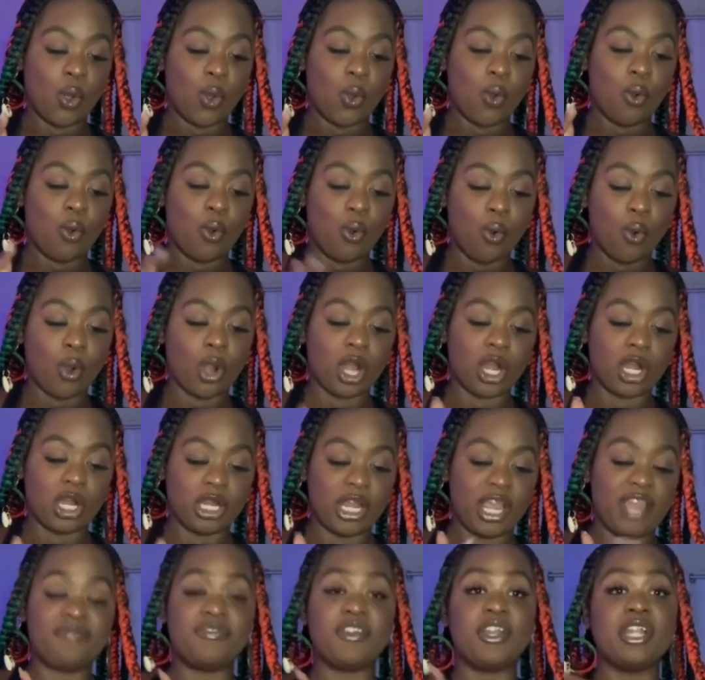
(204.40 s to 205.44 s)
or
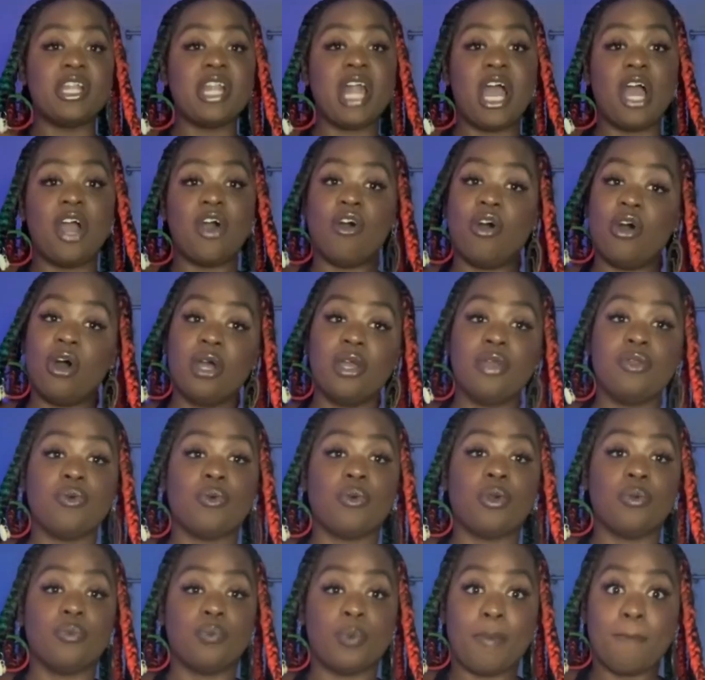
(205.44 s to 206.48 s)
if they're not on
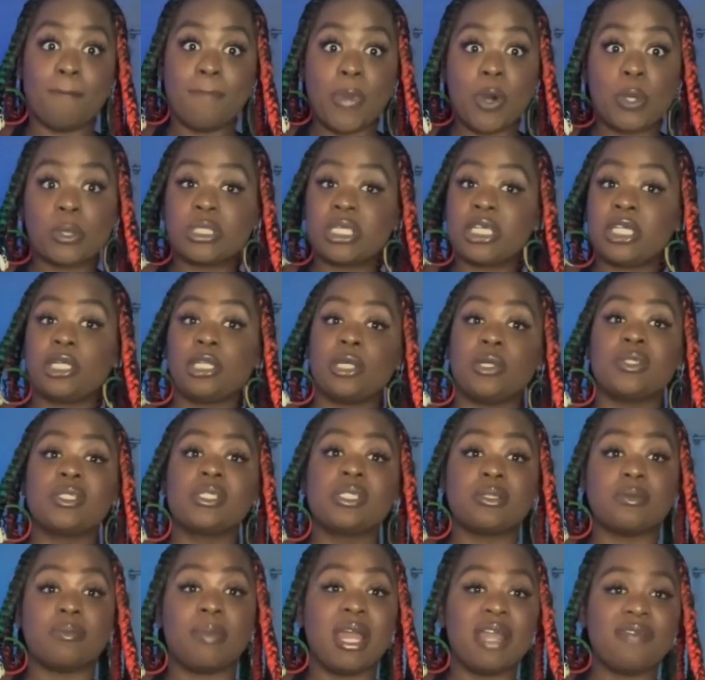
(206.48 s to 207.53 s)
or remotely close to
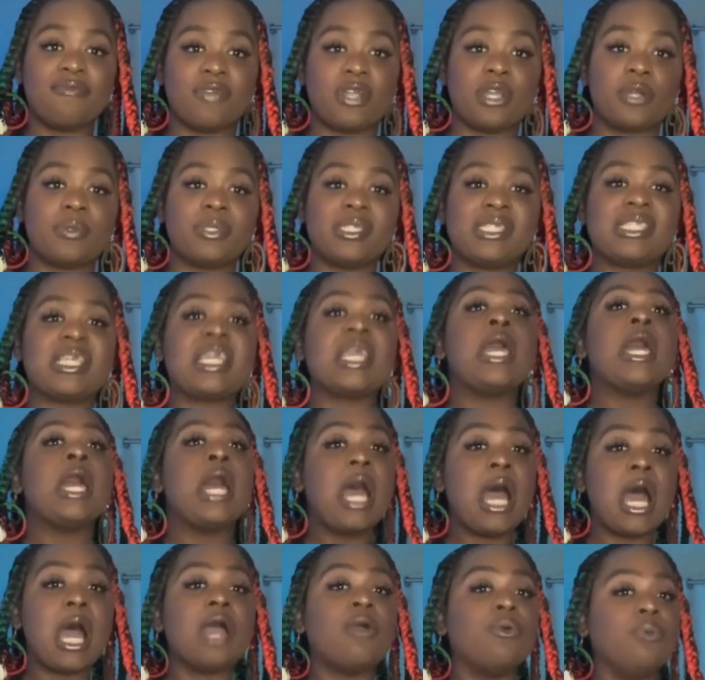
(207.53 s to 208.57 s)
my frequency,
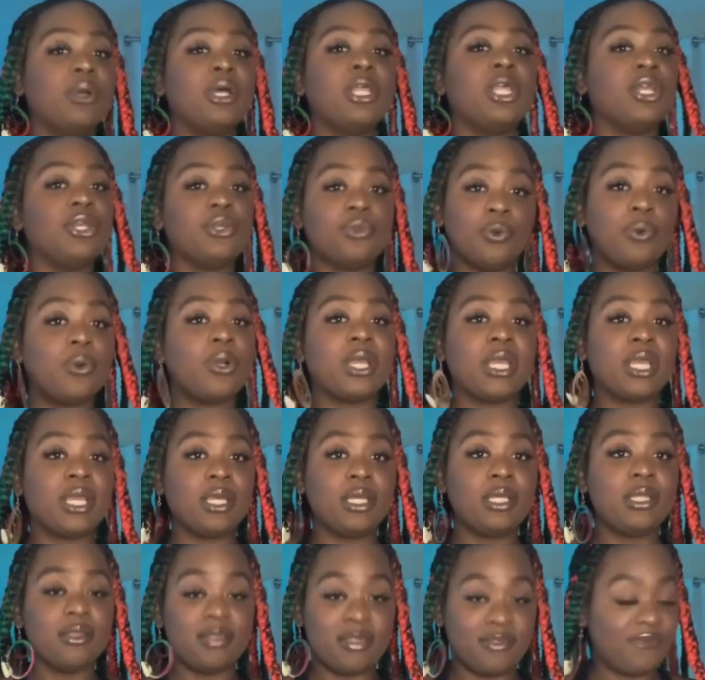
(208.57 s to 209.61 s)
I will ignore
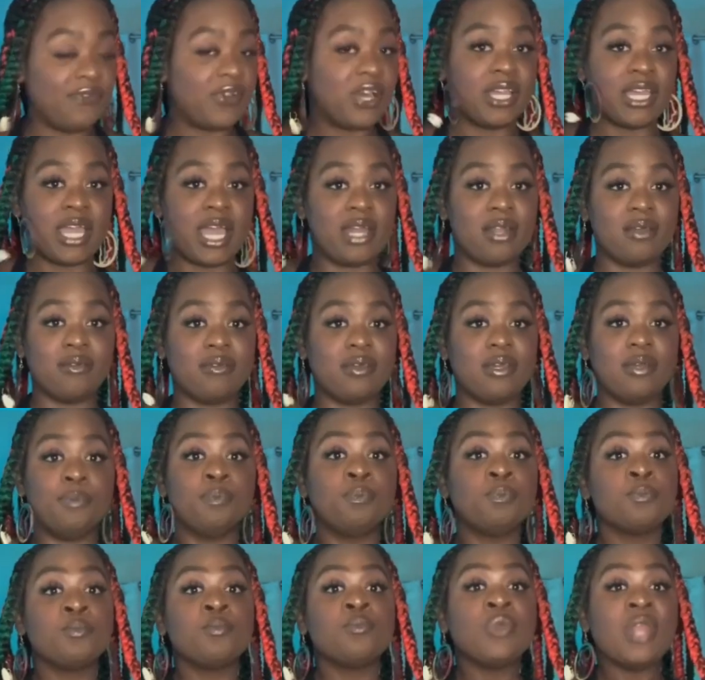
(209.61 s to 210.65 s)
the fuck out of them.
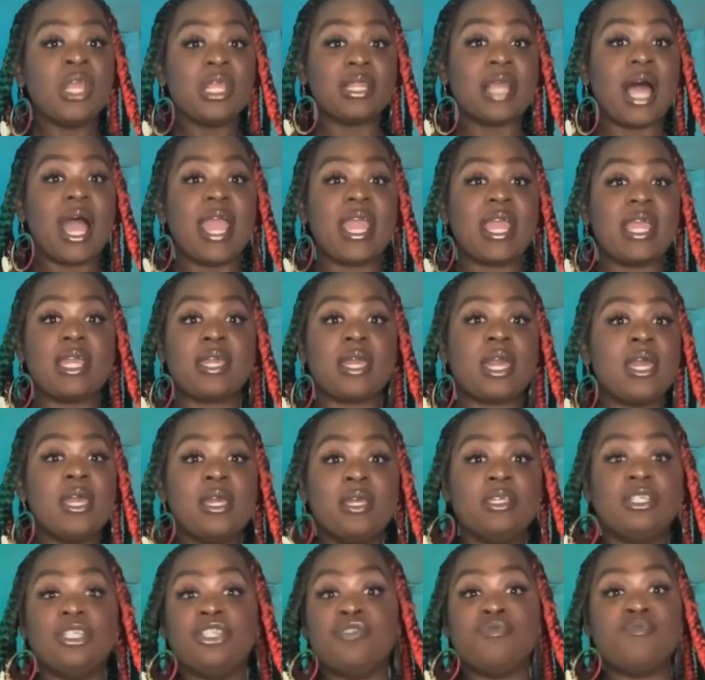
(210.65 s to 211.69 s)
Like,
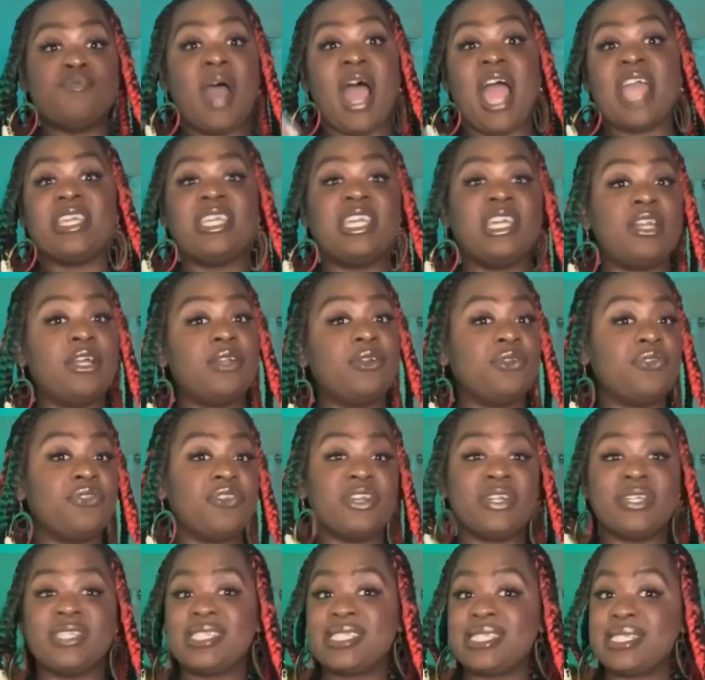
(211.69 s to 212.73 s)
I get under their
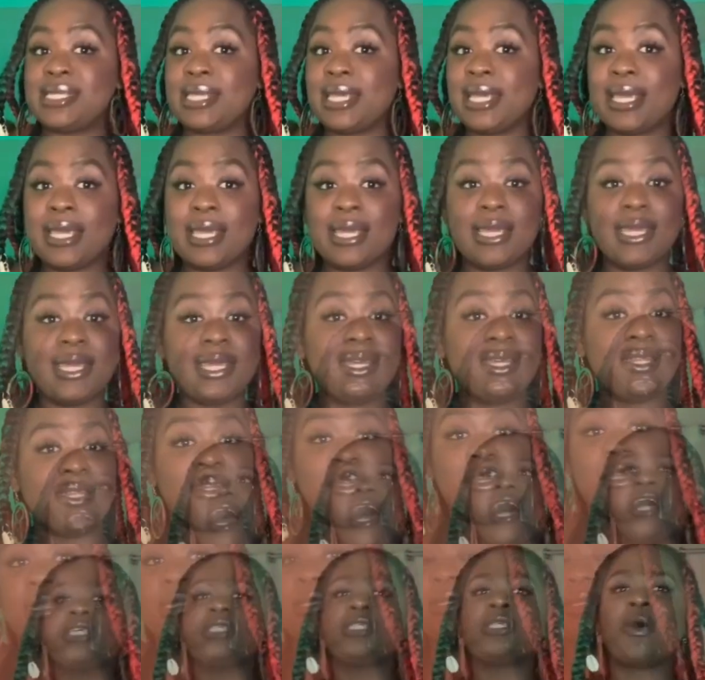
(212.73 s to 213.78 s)
skin.
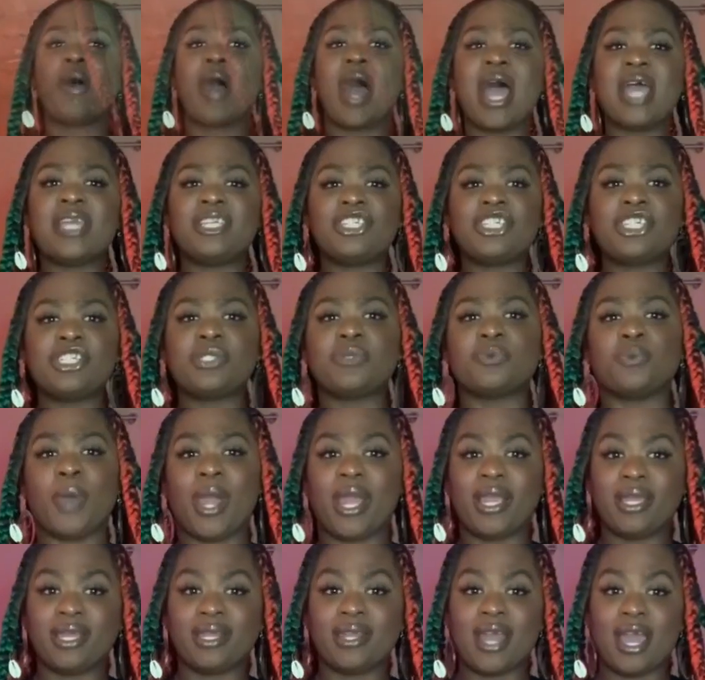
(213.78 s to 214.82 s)
Yeah, so I just
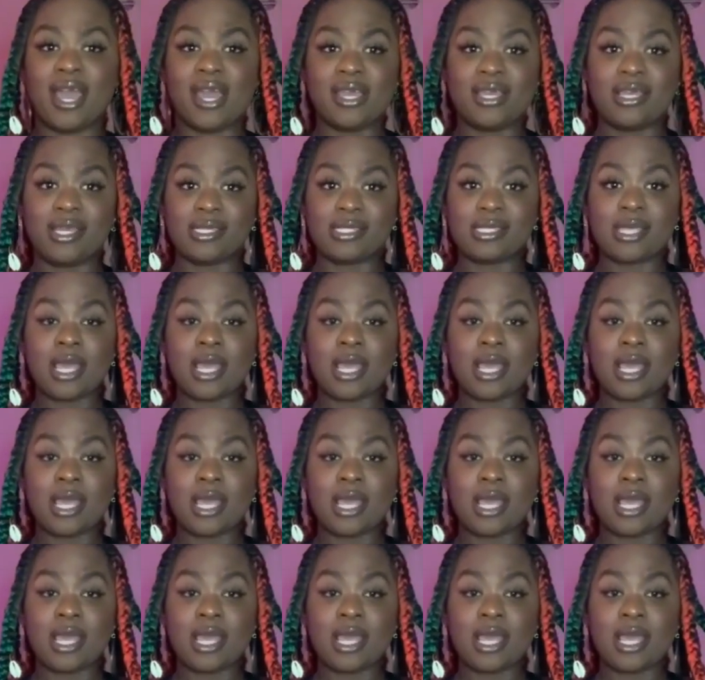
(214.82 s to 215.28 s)
recognize